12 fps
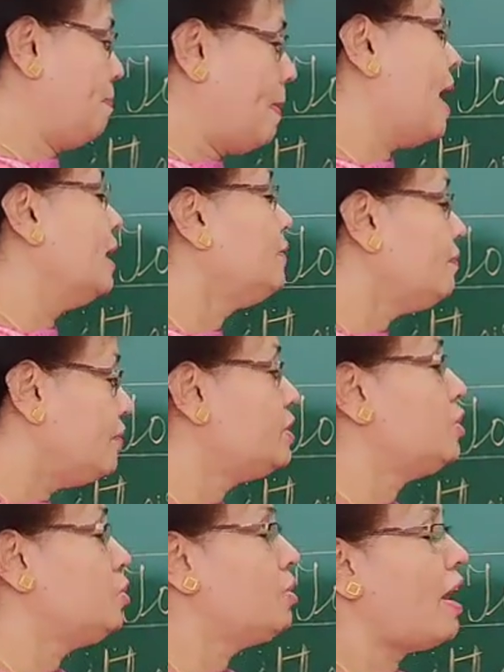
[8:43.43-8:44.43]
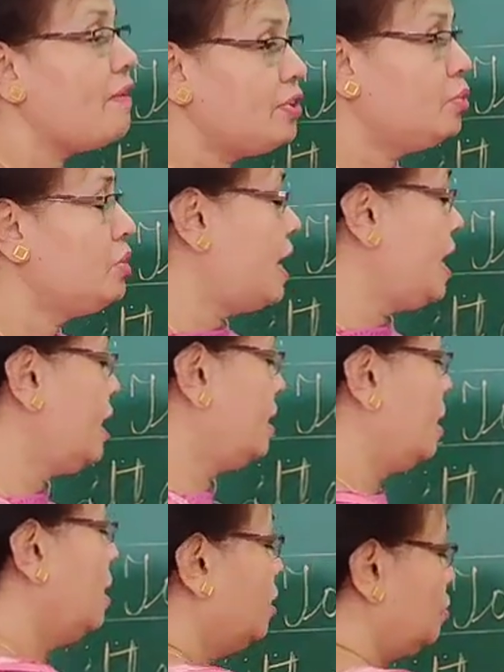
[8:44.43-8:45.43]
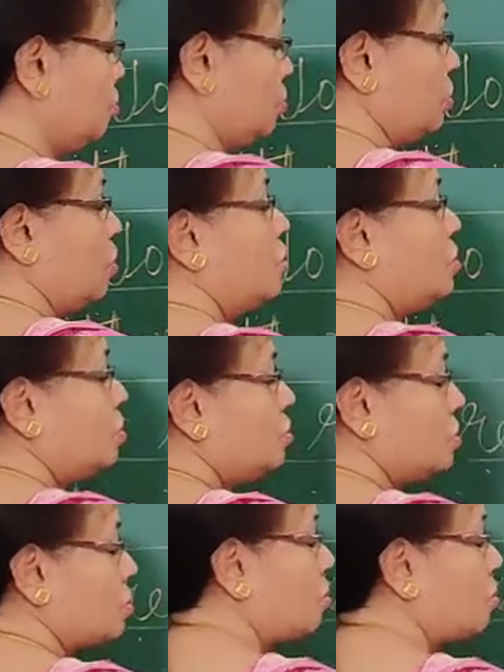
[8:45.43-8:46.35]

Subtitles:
path which you have to take to go to